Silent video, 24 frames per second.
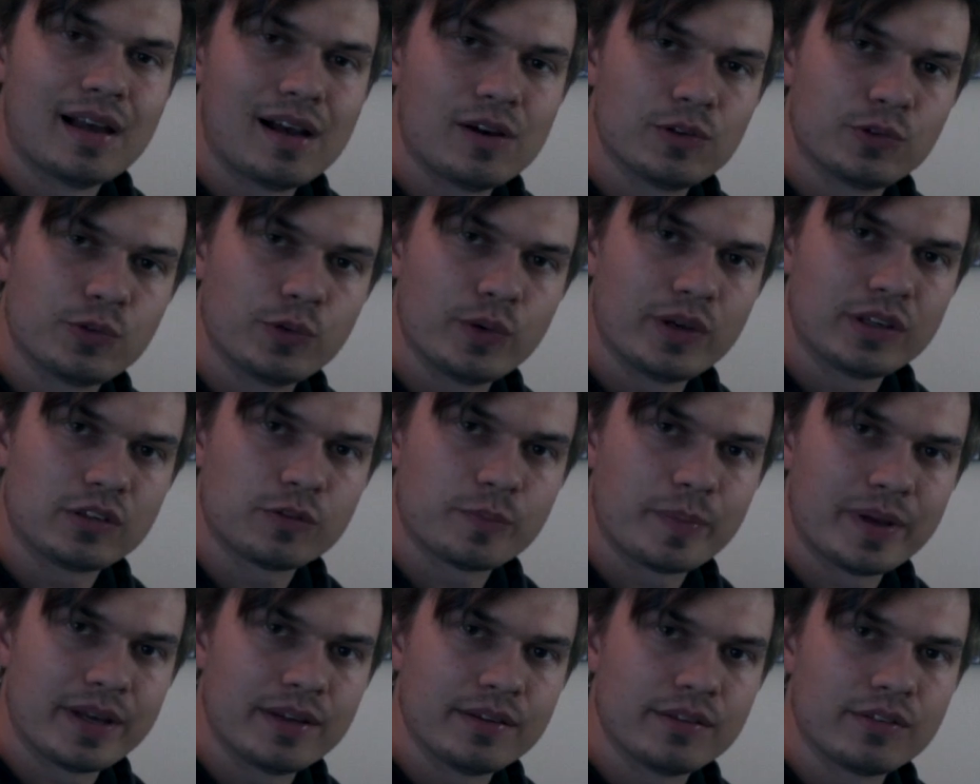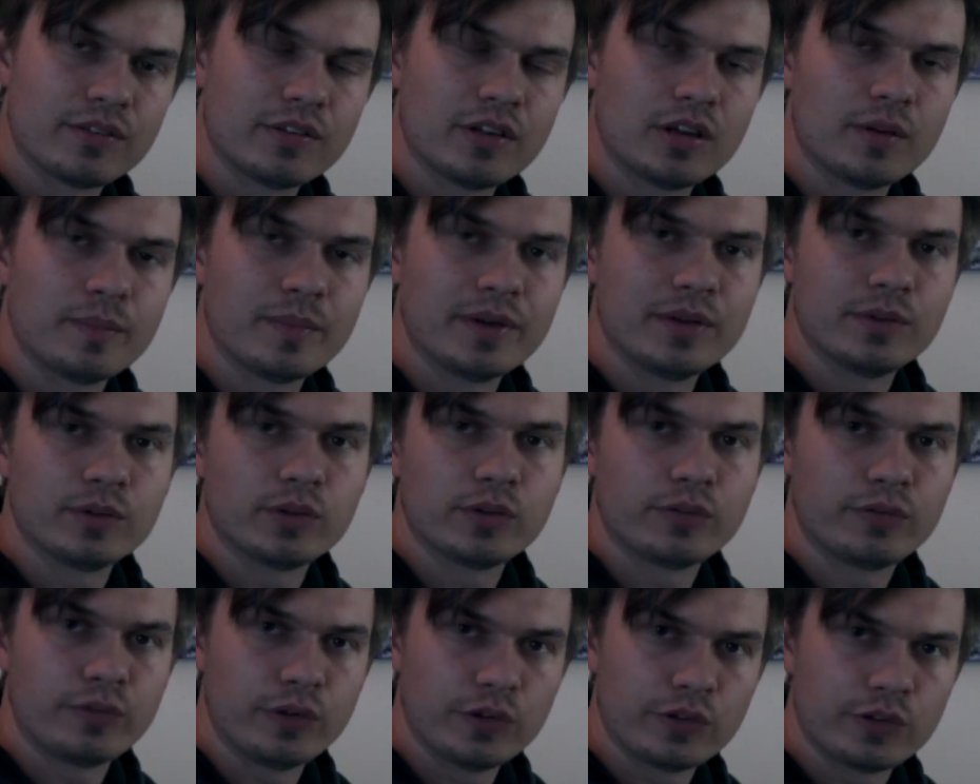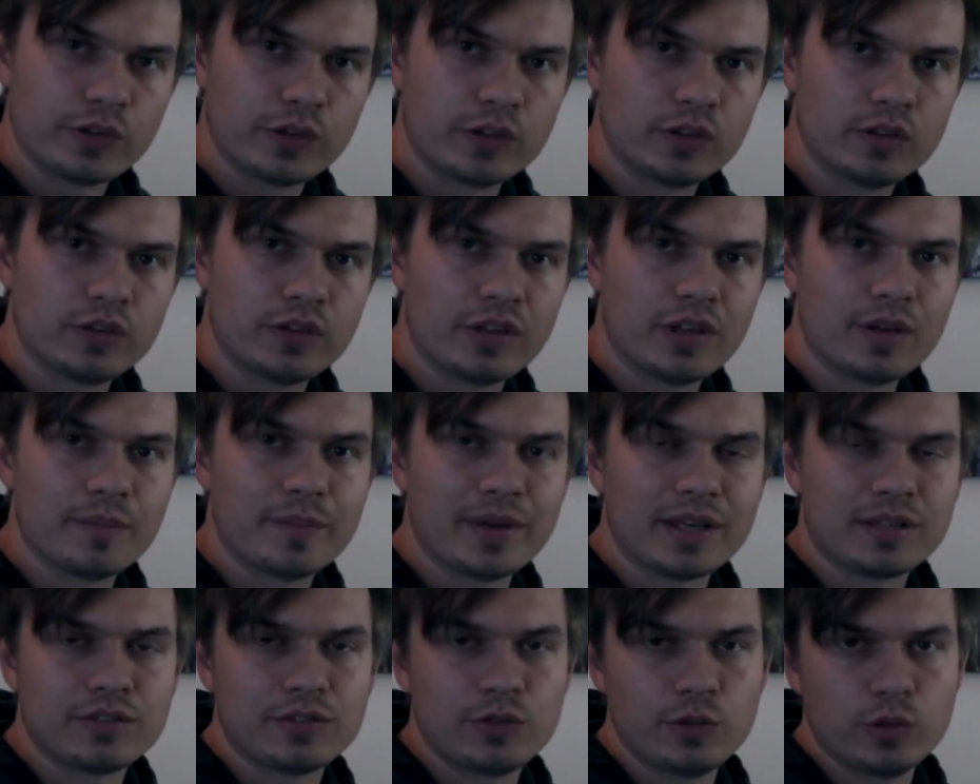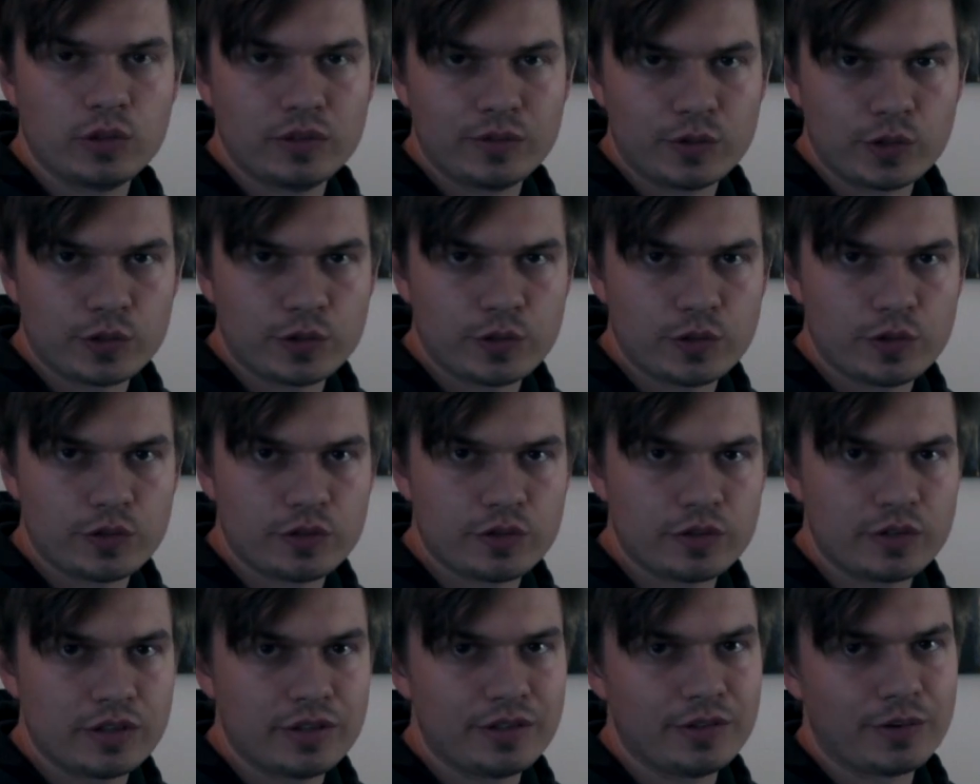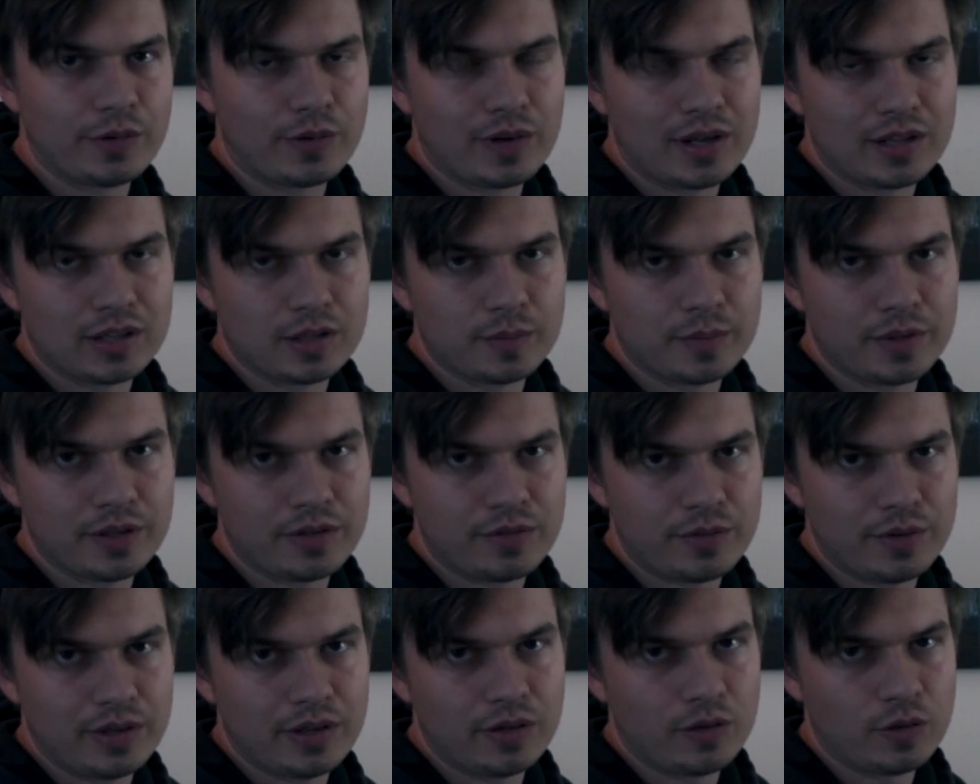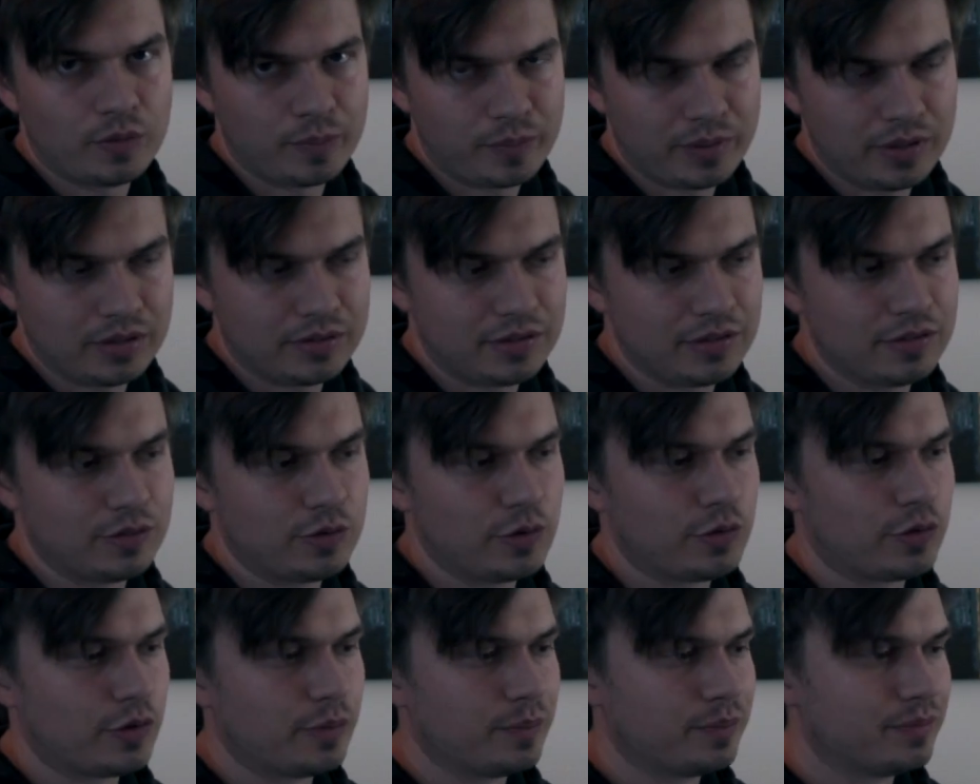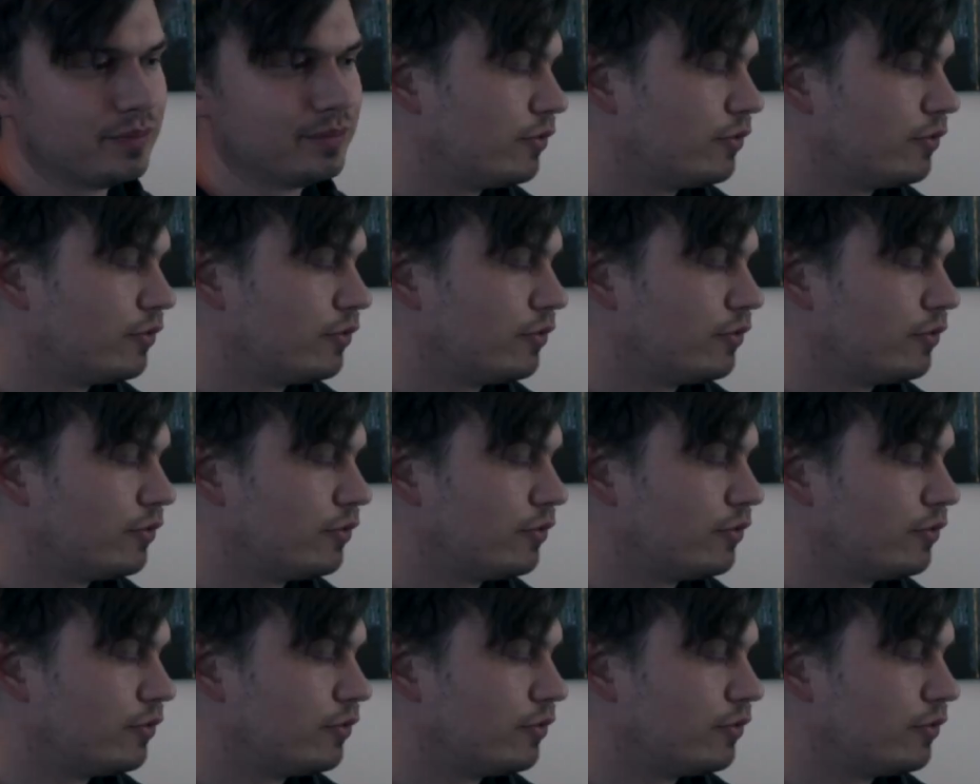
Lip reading: how to expand the amount of physical DMX universes in your Grandma3 OnPC system.